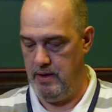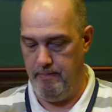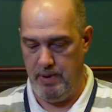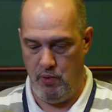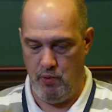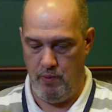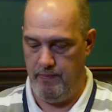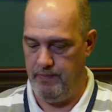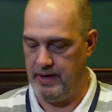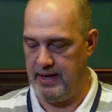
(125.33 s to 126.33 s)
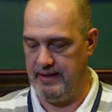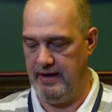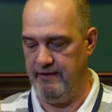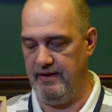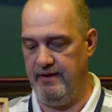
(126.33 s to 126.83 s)
Boom. Look at
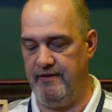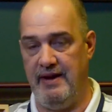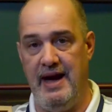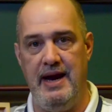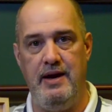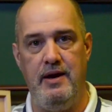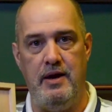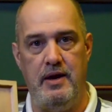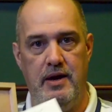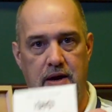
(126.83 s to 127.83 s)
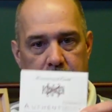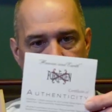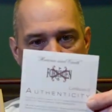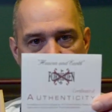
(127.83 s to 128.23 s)
this. Inside, your